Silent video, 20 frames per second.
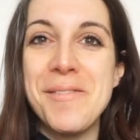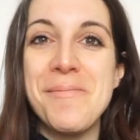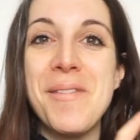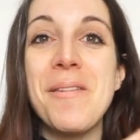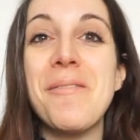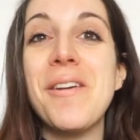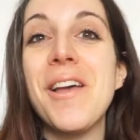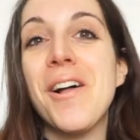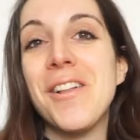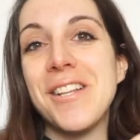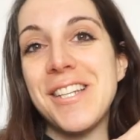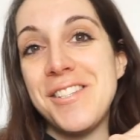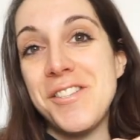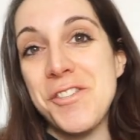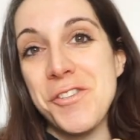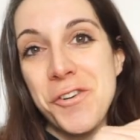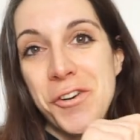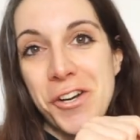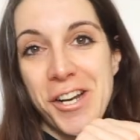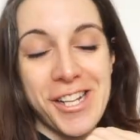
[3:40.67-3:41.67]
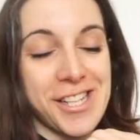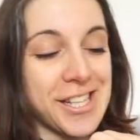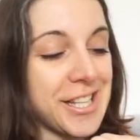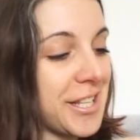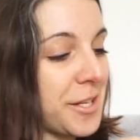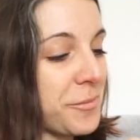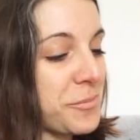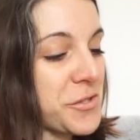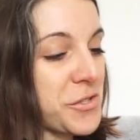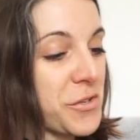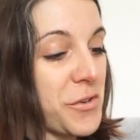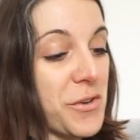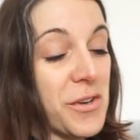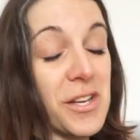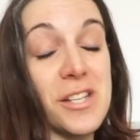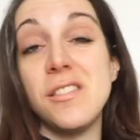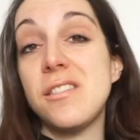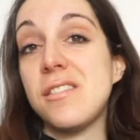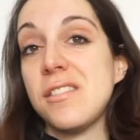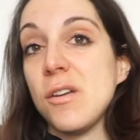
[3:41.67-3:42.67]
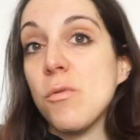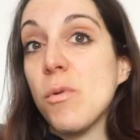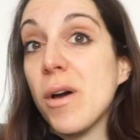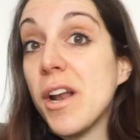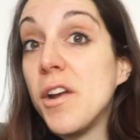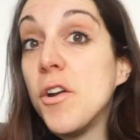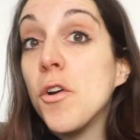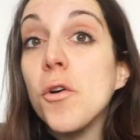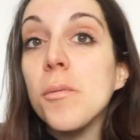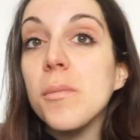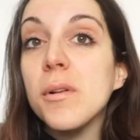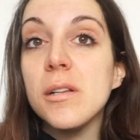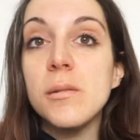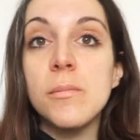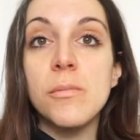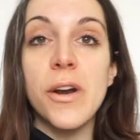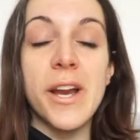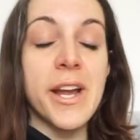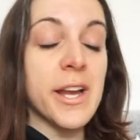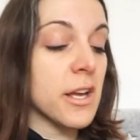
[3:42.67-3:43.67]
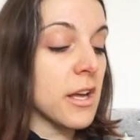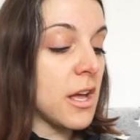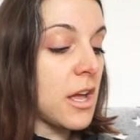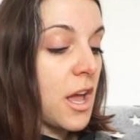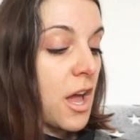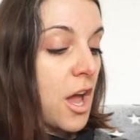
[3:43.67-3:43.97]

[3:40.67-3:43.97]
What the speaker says: Maybe I'll insert a clip so you can see what I normally bring